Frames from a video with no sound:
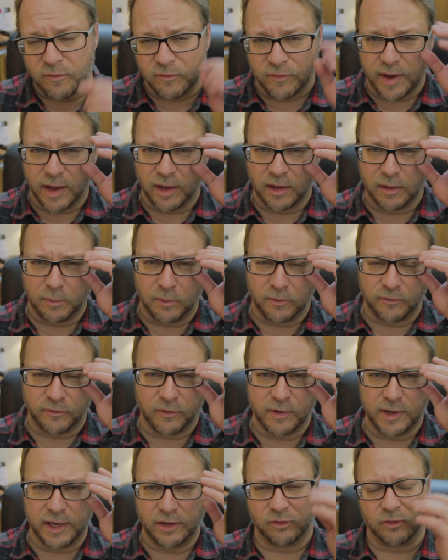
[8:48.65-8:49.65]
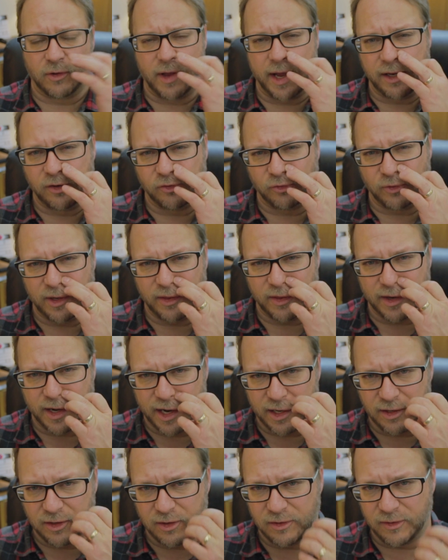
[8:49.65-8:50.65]
available for each light tree that
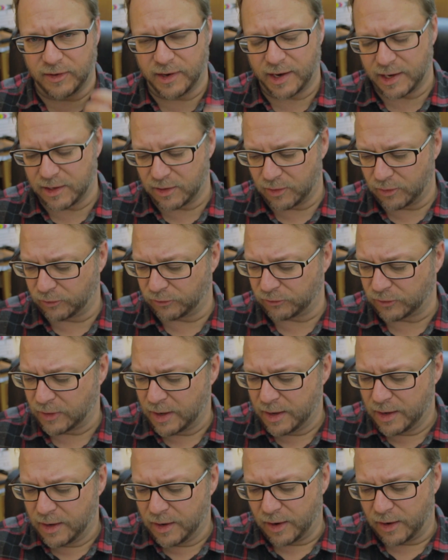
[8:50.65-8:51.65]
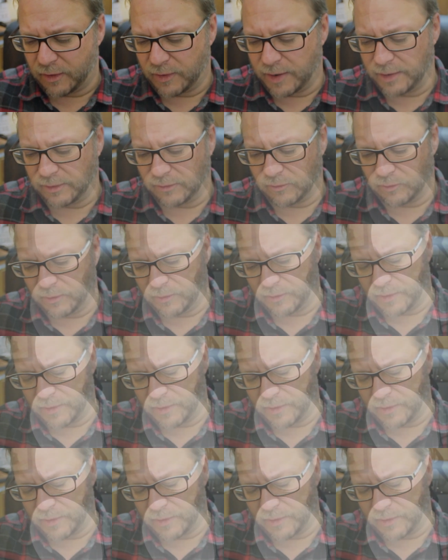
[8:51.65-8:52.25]
I use. All right